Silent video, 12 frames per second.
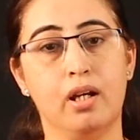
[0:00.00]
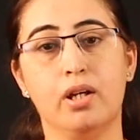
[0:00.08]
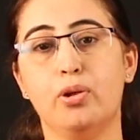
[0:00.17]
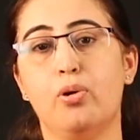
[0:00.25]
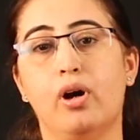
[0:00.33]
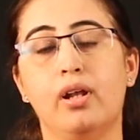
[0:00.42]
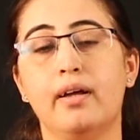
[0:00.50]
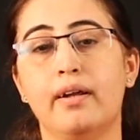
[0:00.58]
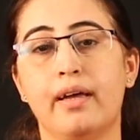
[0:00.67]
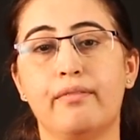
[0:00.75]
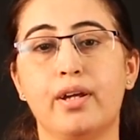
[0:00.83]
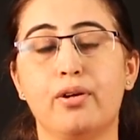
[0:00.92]
You all are
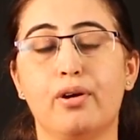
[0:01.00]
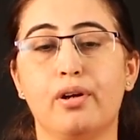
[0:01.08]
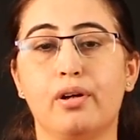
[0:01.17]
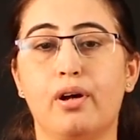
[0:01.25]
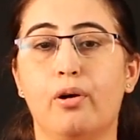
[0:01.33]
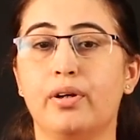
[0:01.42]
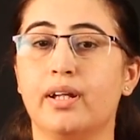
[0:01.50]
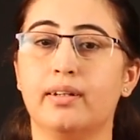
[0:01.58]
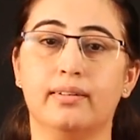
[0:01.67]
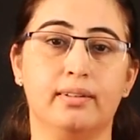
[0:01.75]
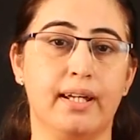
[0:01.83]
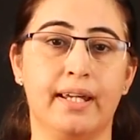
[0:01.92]
having your account
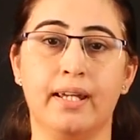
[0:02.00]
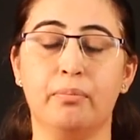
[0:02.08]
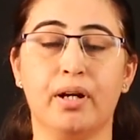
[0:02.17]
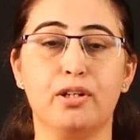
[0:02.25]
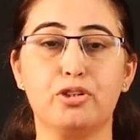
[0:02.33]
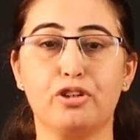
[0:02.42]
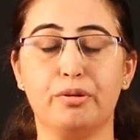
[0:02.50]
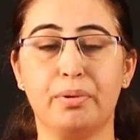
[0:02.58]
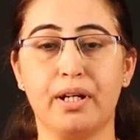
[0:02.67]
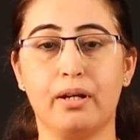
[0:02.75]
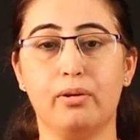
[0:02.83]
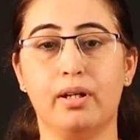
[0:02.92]
in any branch of a
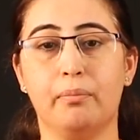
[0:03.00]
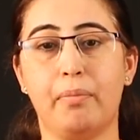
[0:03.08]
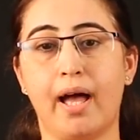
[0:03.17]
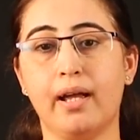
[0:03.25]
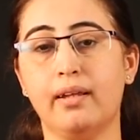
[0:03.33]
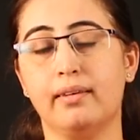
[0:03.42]
particular bank.